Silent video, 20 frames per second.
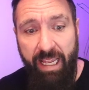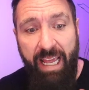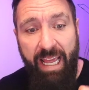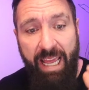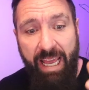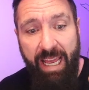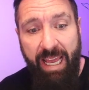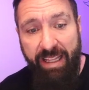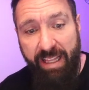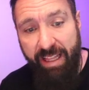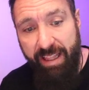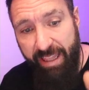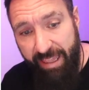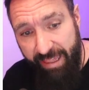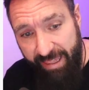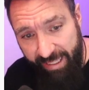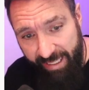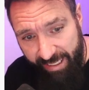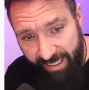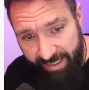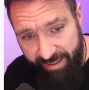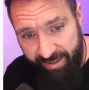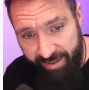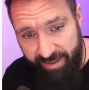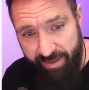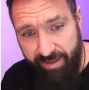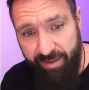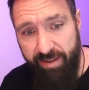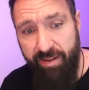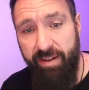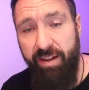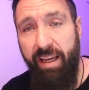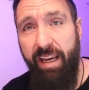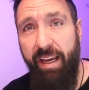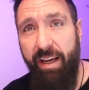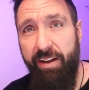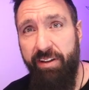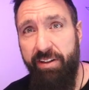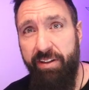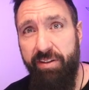And then this
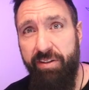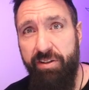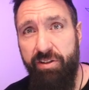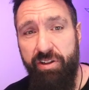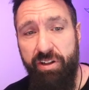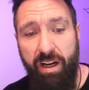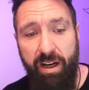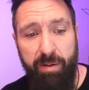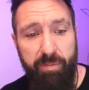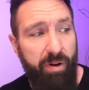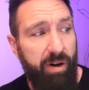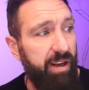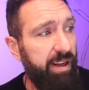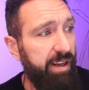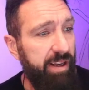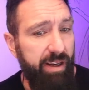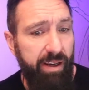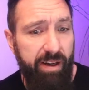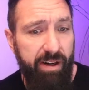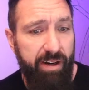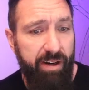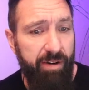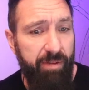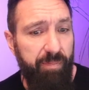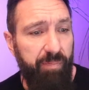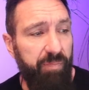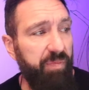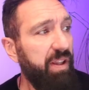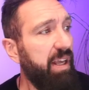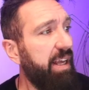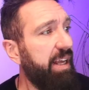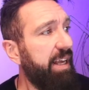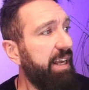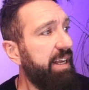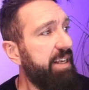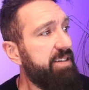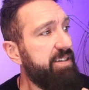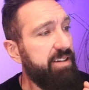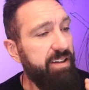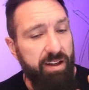agent's job right here
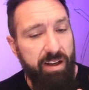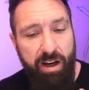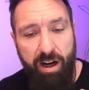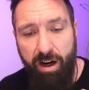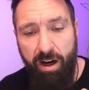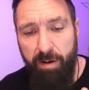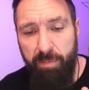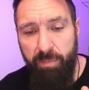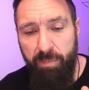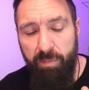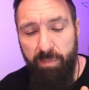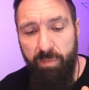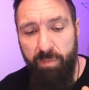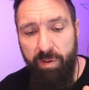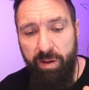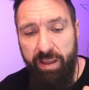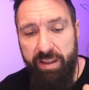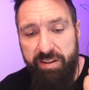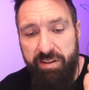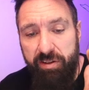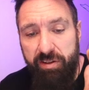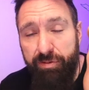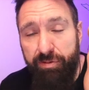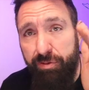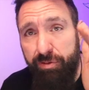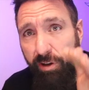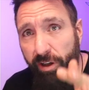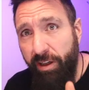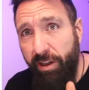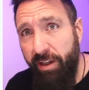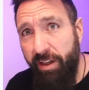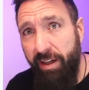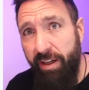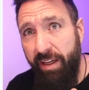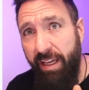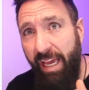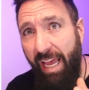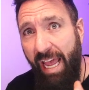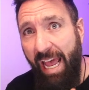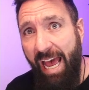is to look
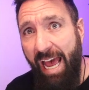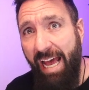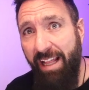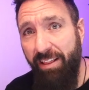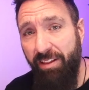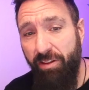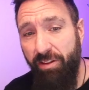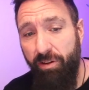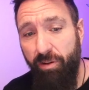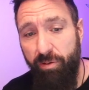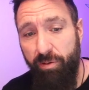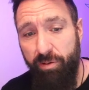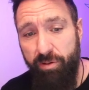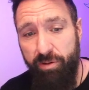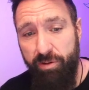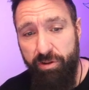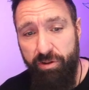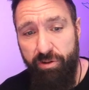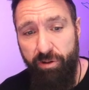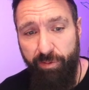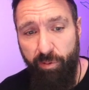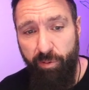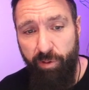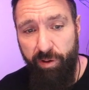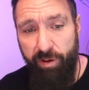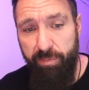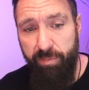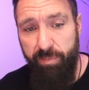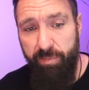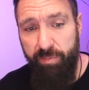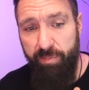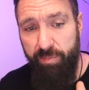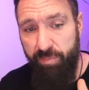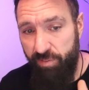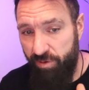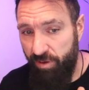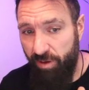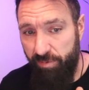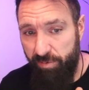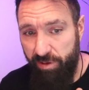at those 30 or 40
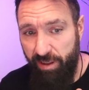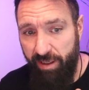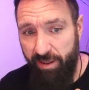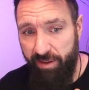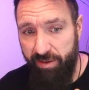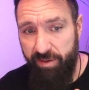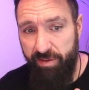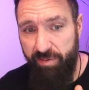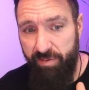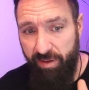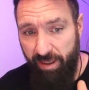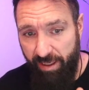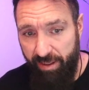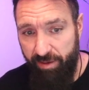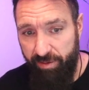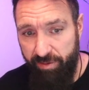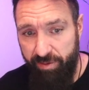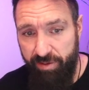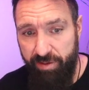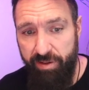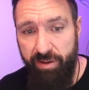subject titles